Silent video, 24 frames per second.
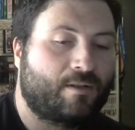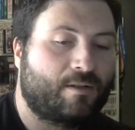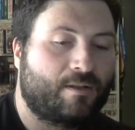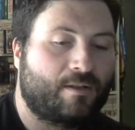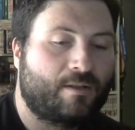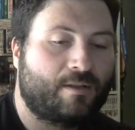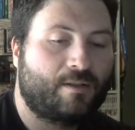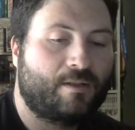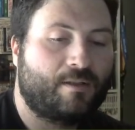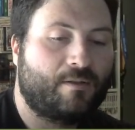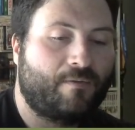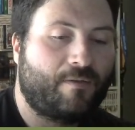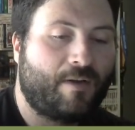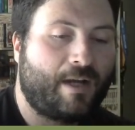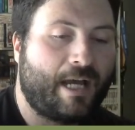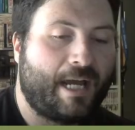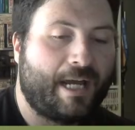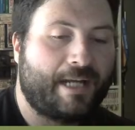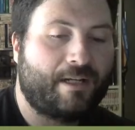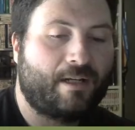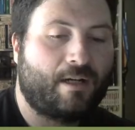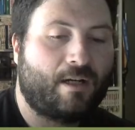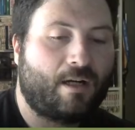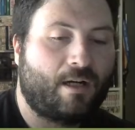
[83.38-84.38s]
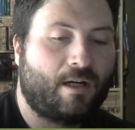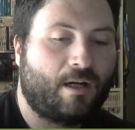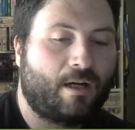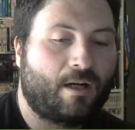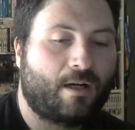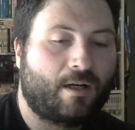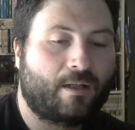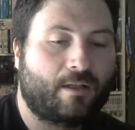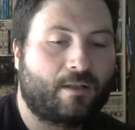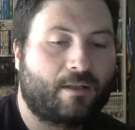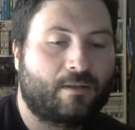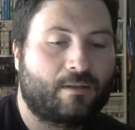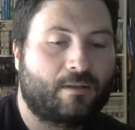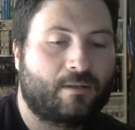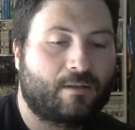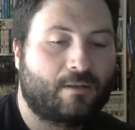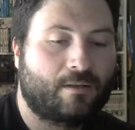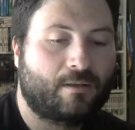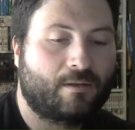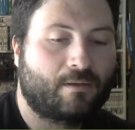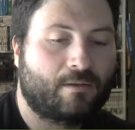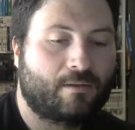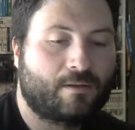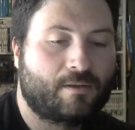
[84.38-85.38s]
divide our
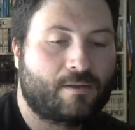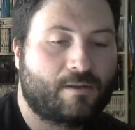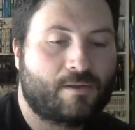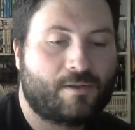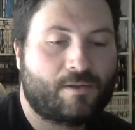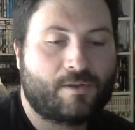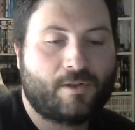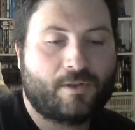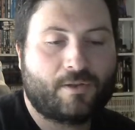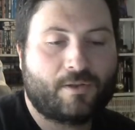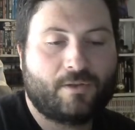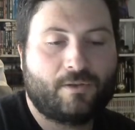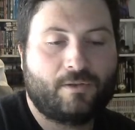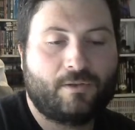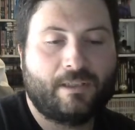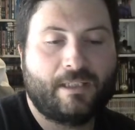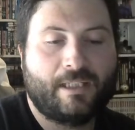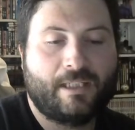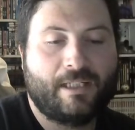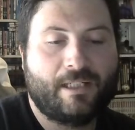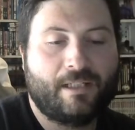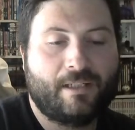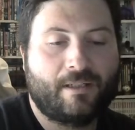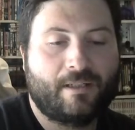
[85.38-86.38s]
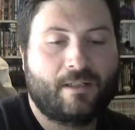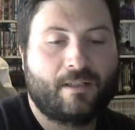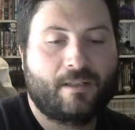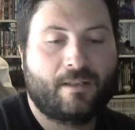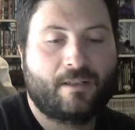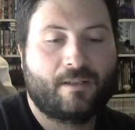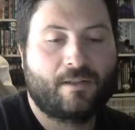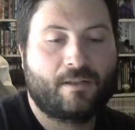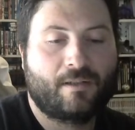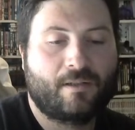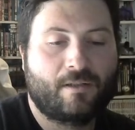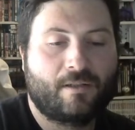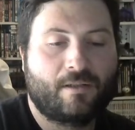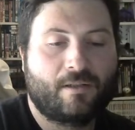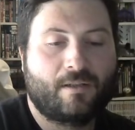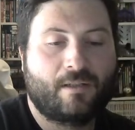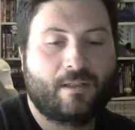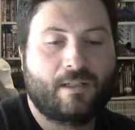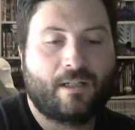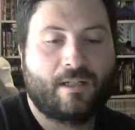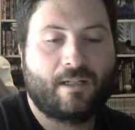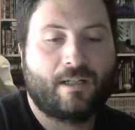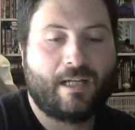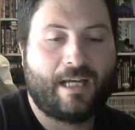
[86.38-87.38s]
circle in
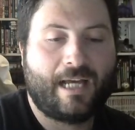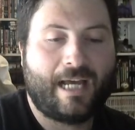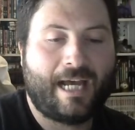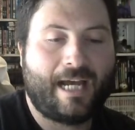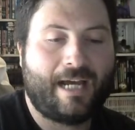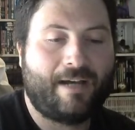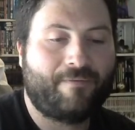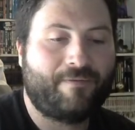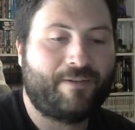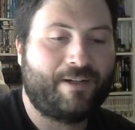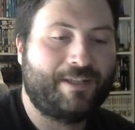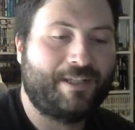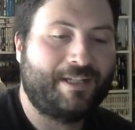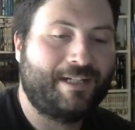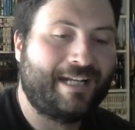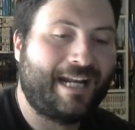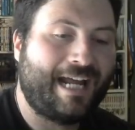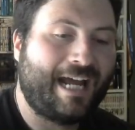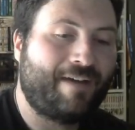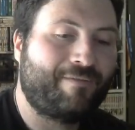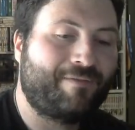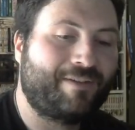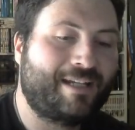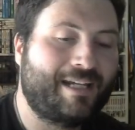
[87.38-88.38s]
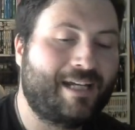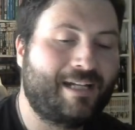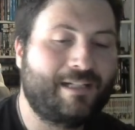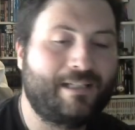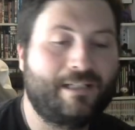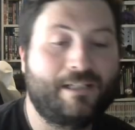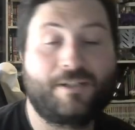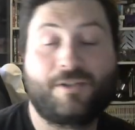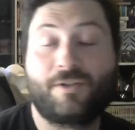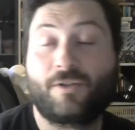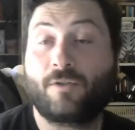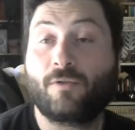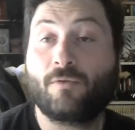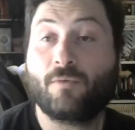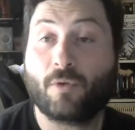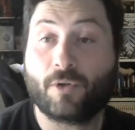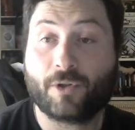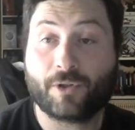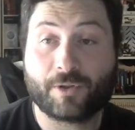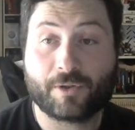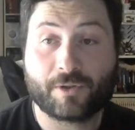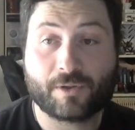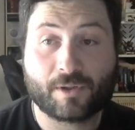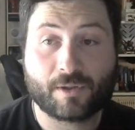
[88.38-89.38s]
half and then half again into
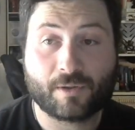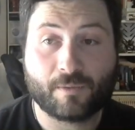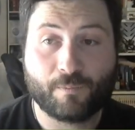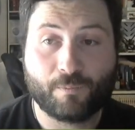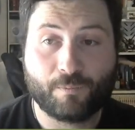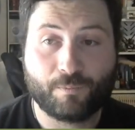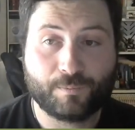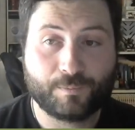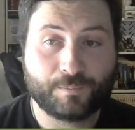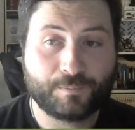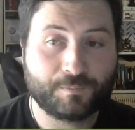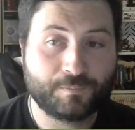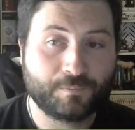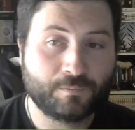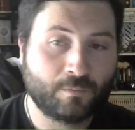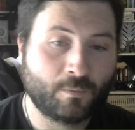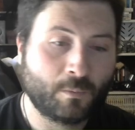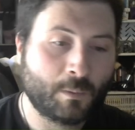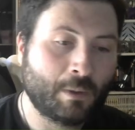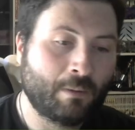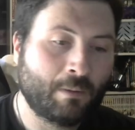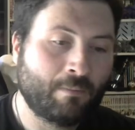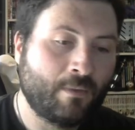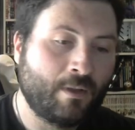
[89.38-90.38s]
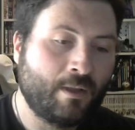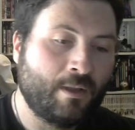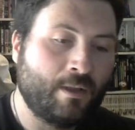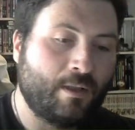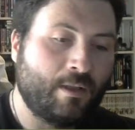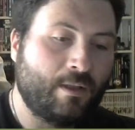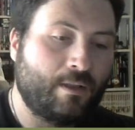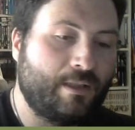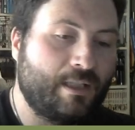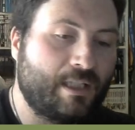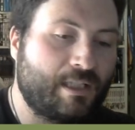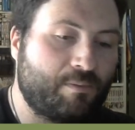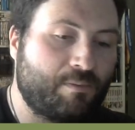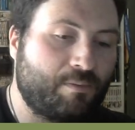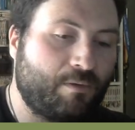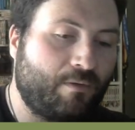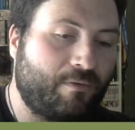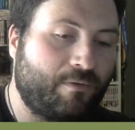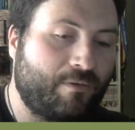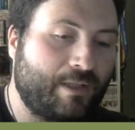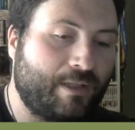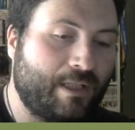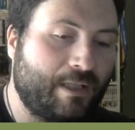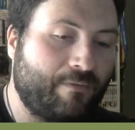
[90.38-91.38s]
quarters. This will
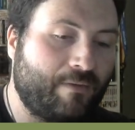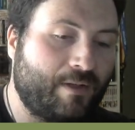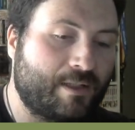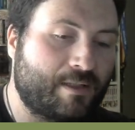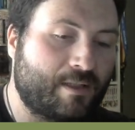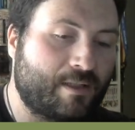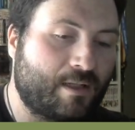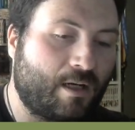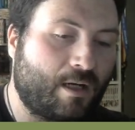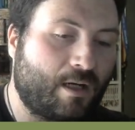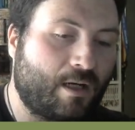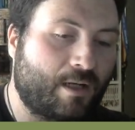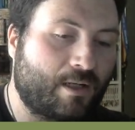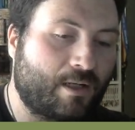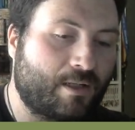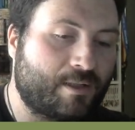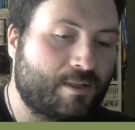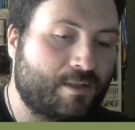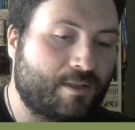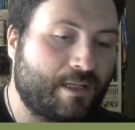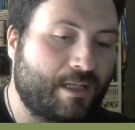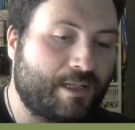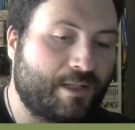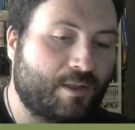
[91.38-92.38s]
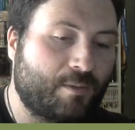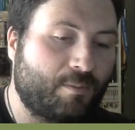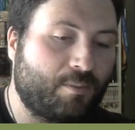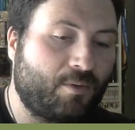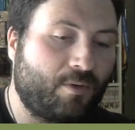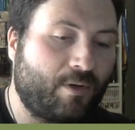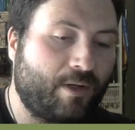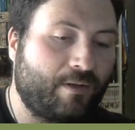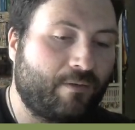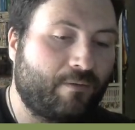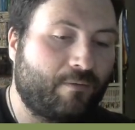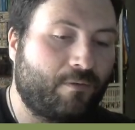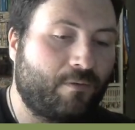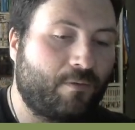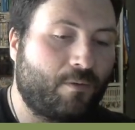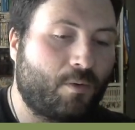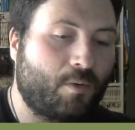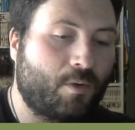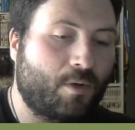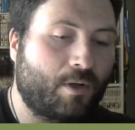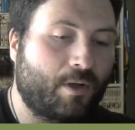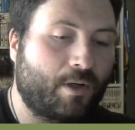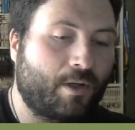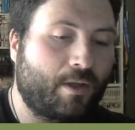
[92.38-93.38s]
give us our center point
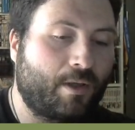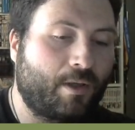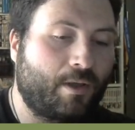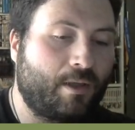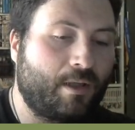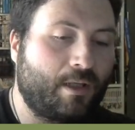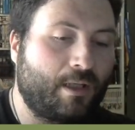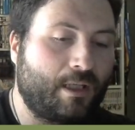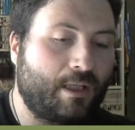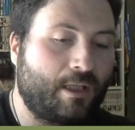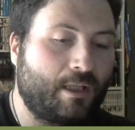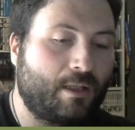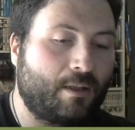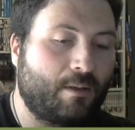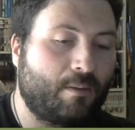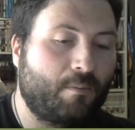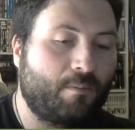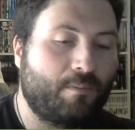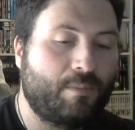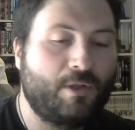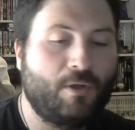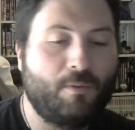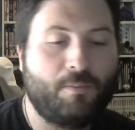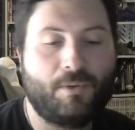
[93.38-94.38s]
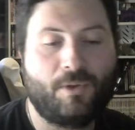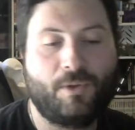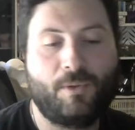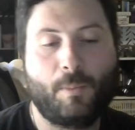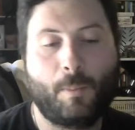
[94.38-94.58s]
for the pupil,